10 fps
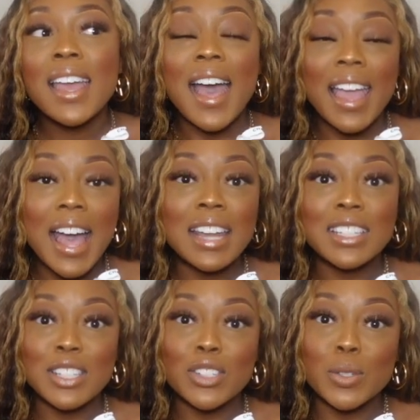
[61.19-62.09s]
I
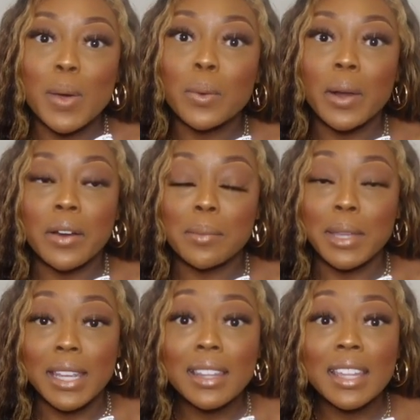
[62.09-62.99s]
honestly just want to wear it
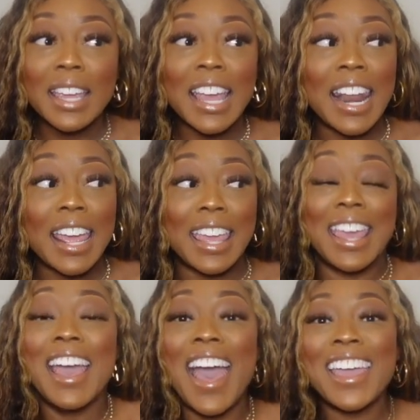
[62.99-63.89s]
immediately, and I
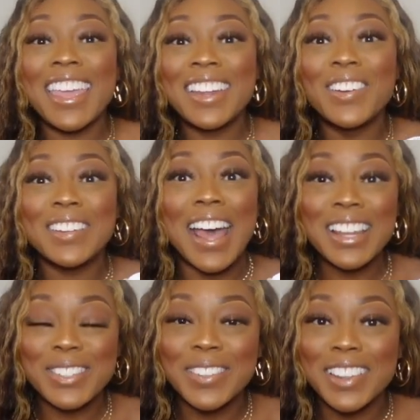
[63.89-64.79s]
can't hold
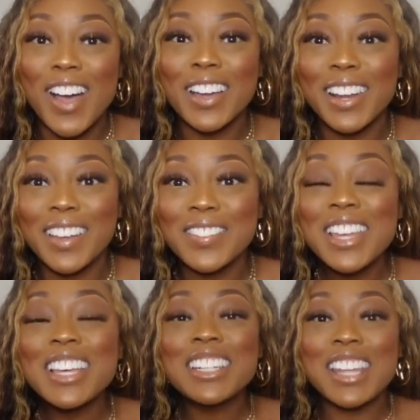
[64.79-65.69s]
on to it long enough
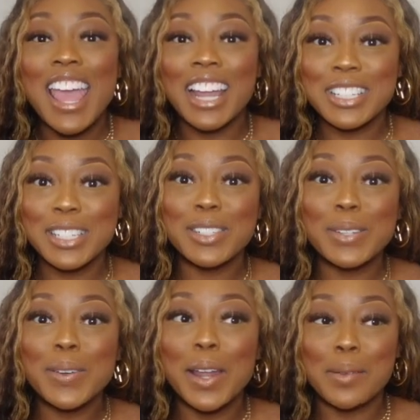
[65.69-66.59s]
to actually
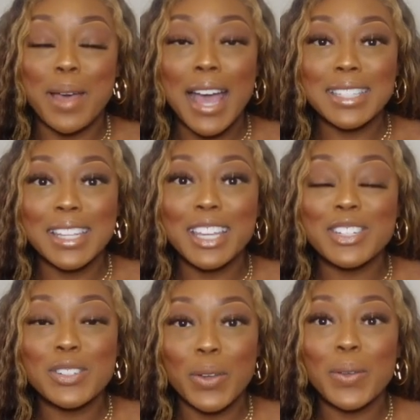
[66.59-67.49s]
do an unboxing
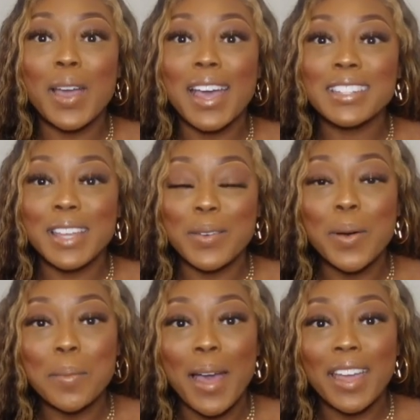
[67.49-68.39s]
and show you guys like
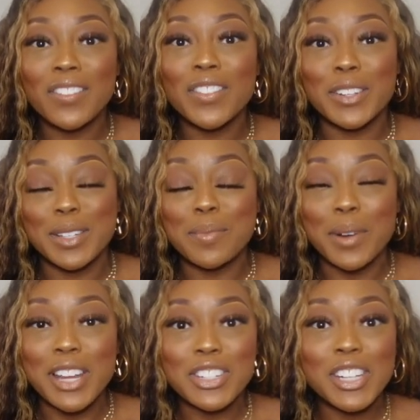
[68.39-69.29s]
what my first
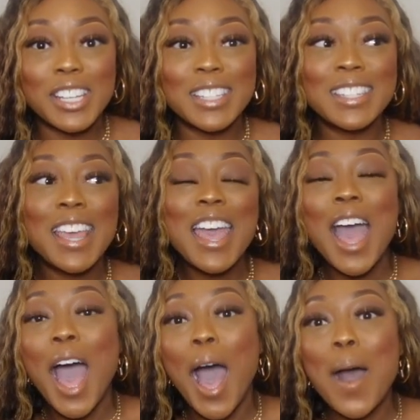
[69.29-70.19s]
impression is.
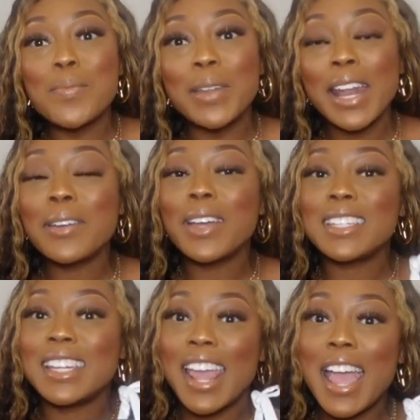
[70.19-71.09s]
But
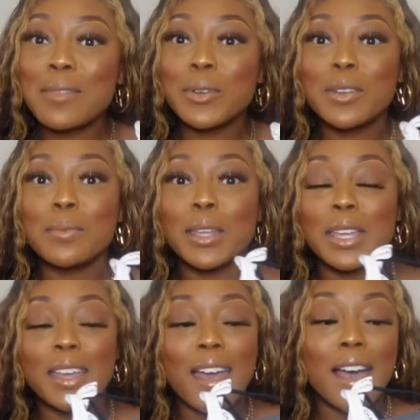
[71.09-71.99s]
anyway, today I'm going to
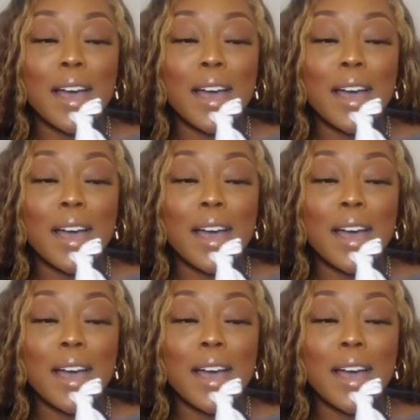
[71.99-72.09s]
be